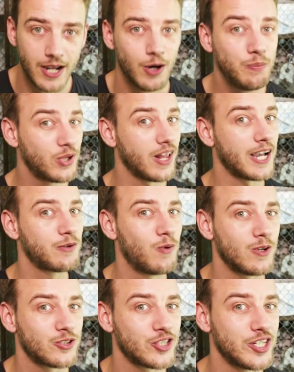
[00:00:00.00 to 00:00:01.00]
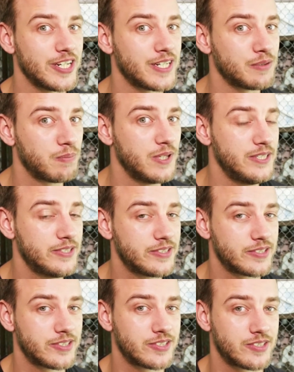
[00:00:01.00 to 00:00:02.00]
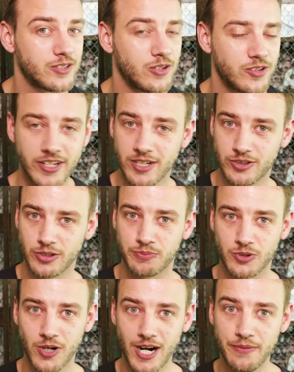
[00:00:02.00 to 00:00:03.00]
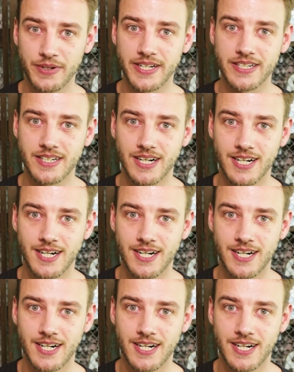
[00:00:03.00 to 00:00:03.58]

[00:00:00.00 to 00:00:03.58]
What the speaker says: hope you like watching. Please consider subscribing.